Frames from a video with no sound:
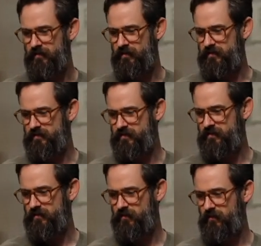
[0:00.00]
this
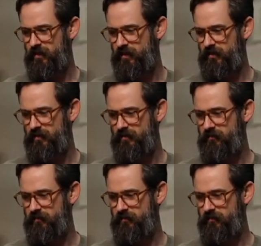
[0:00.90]
red,